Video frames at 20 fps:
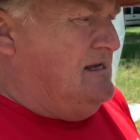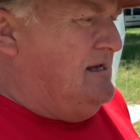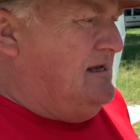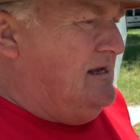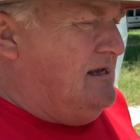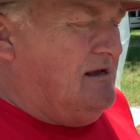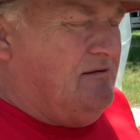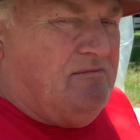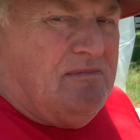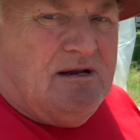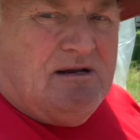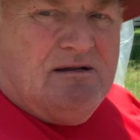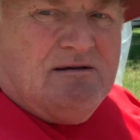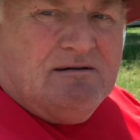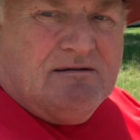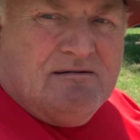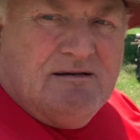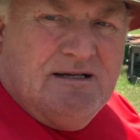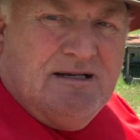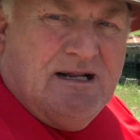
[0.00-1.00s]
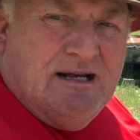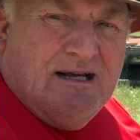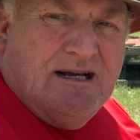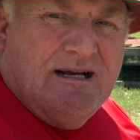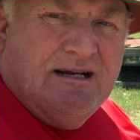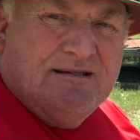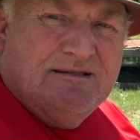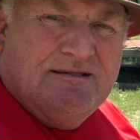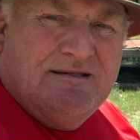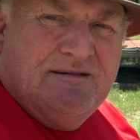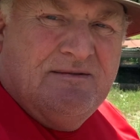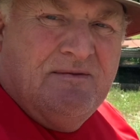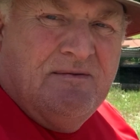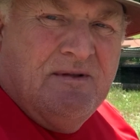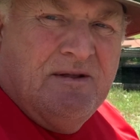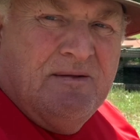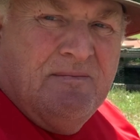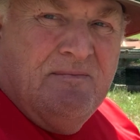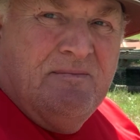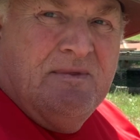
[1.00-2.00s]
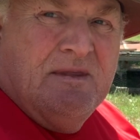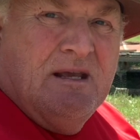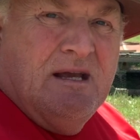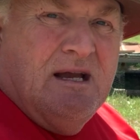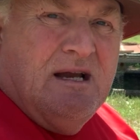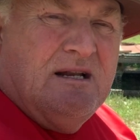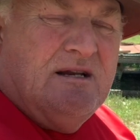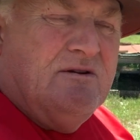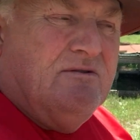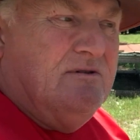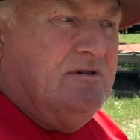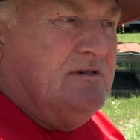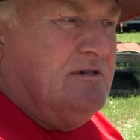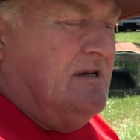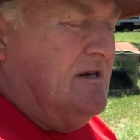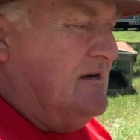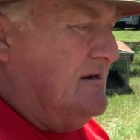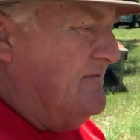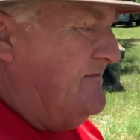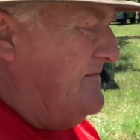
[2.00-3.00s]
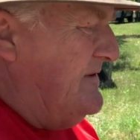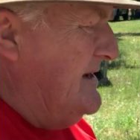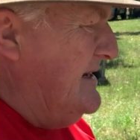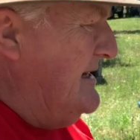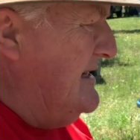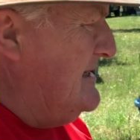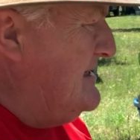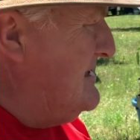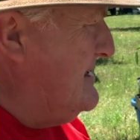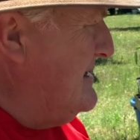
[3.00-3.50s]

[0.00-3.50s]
in my little greenhouse. I know it's not finished